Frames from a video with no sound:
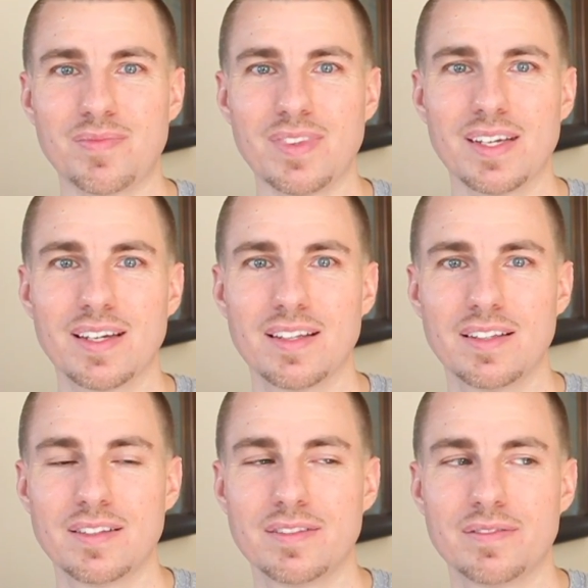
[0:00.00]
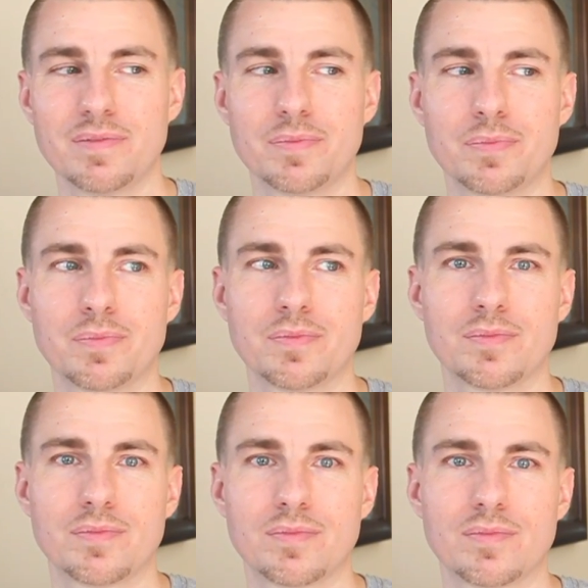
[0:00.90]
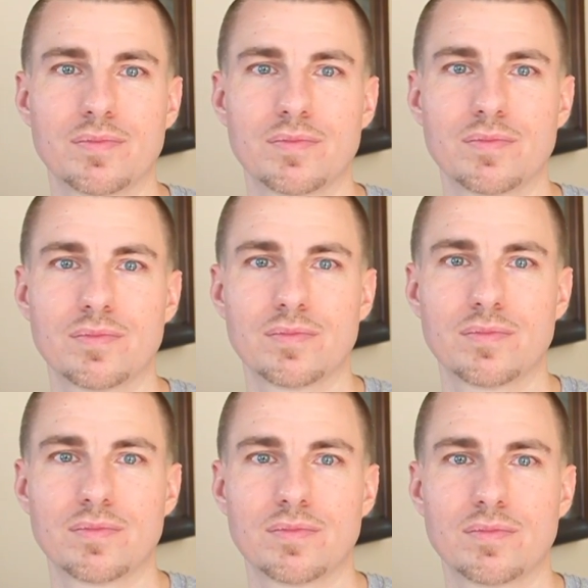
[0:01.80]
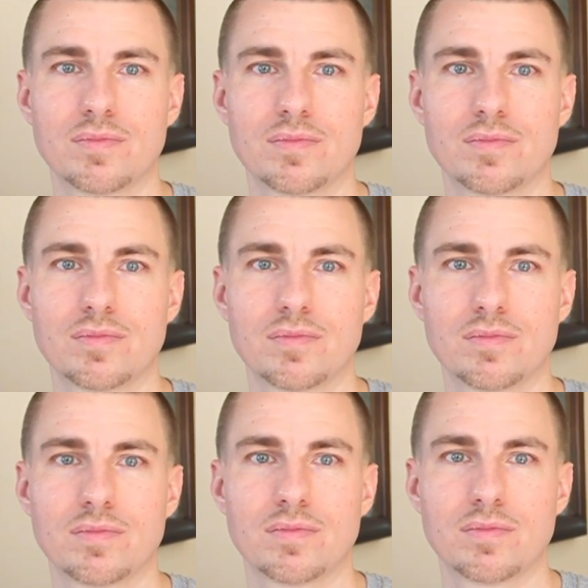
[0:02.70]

This person isn't speaking.